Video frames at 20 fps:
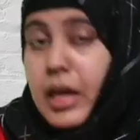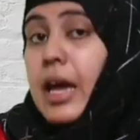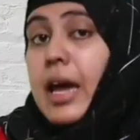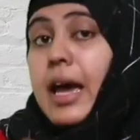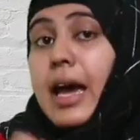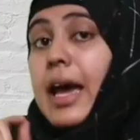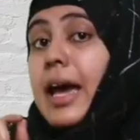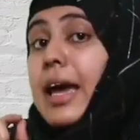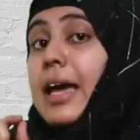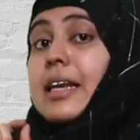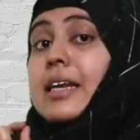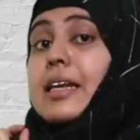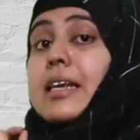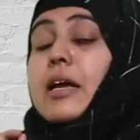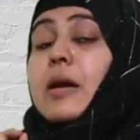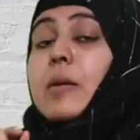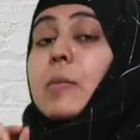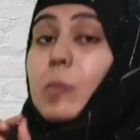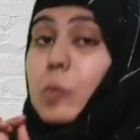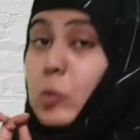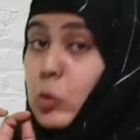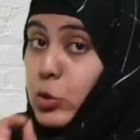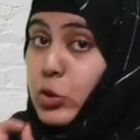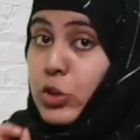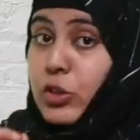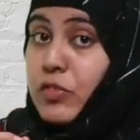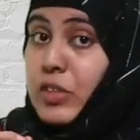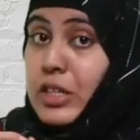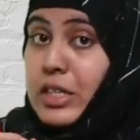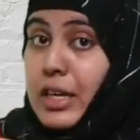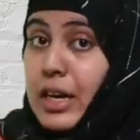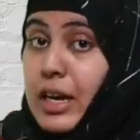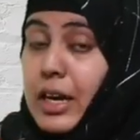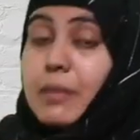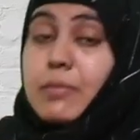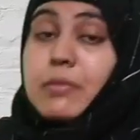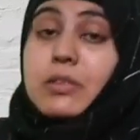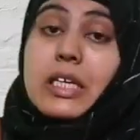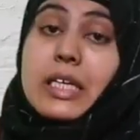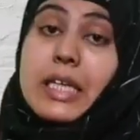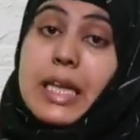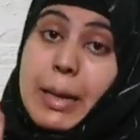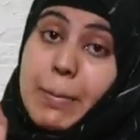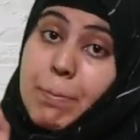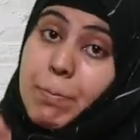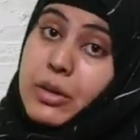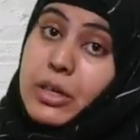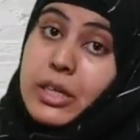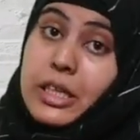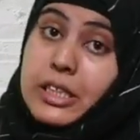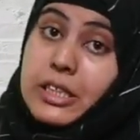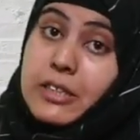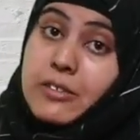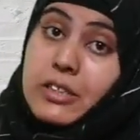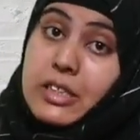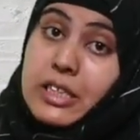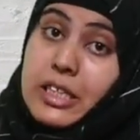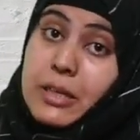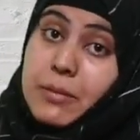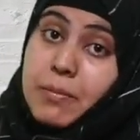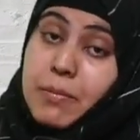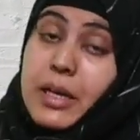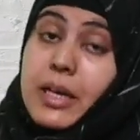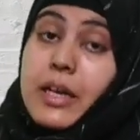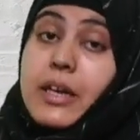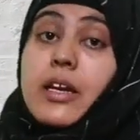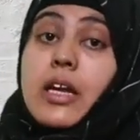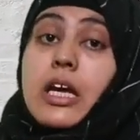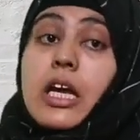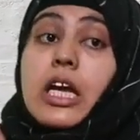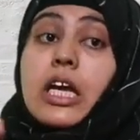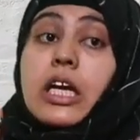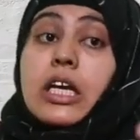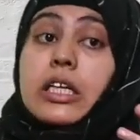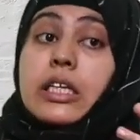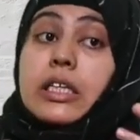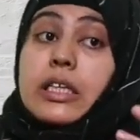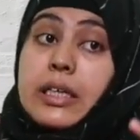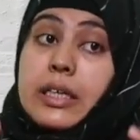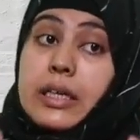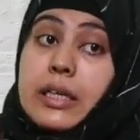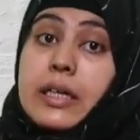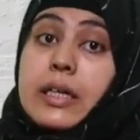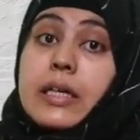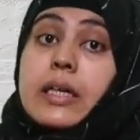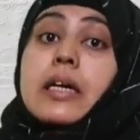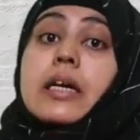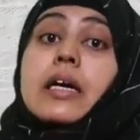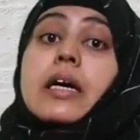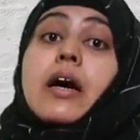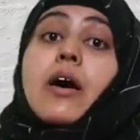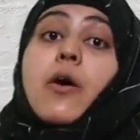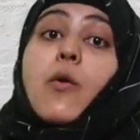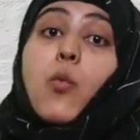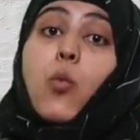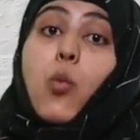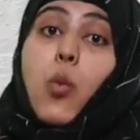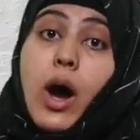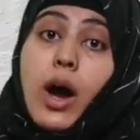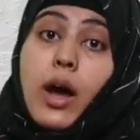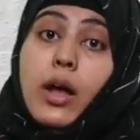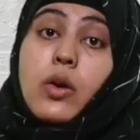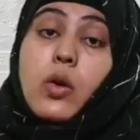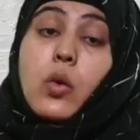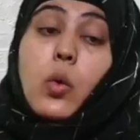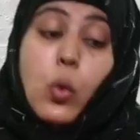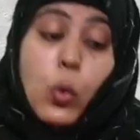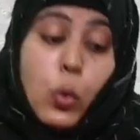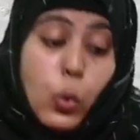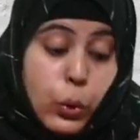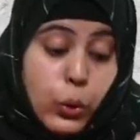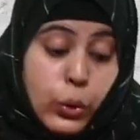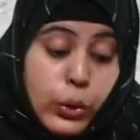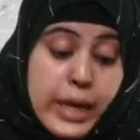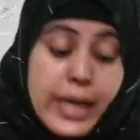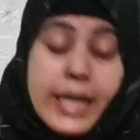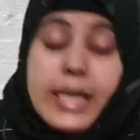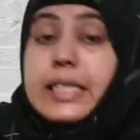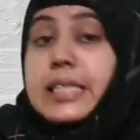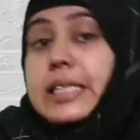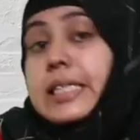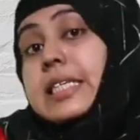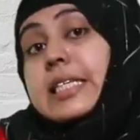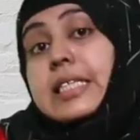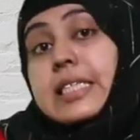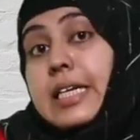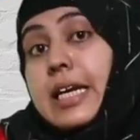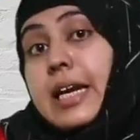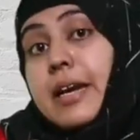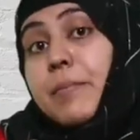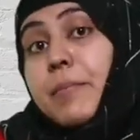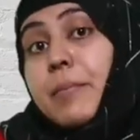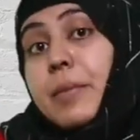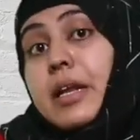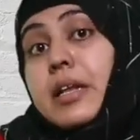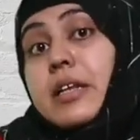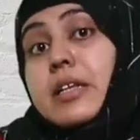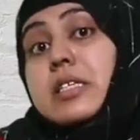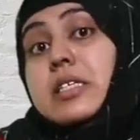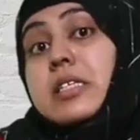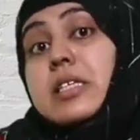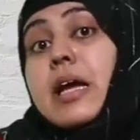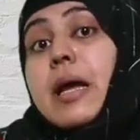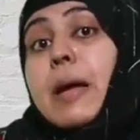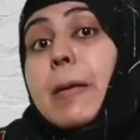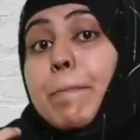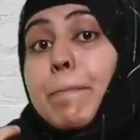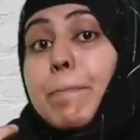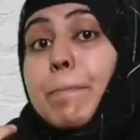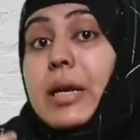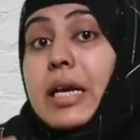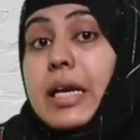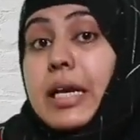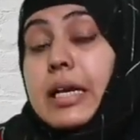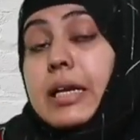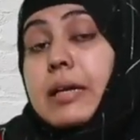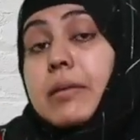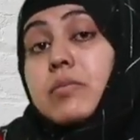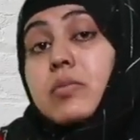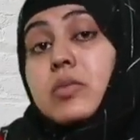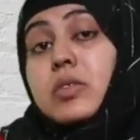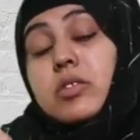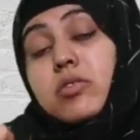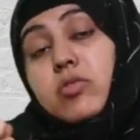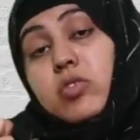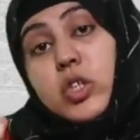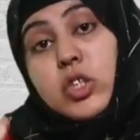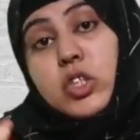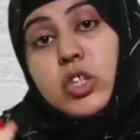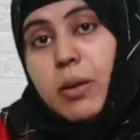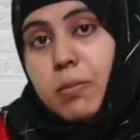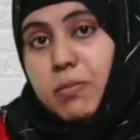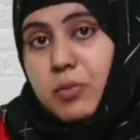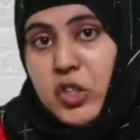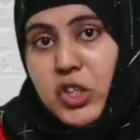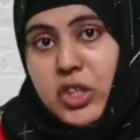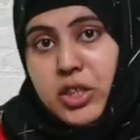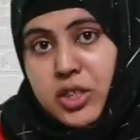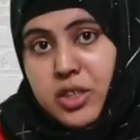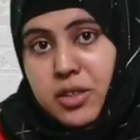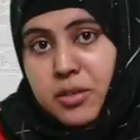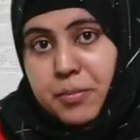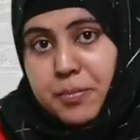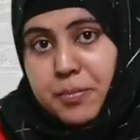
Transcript: And most of the times in imperative statement, the one who reads the statements becomes the subject.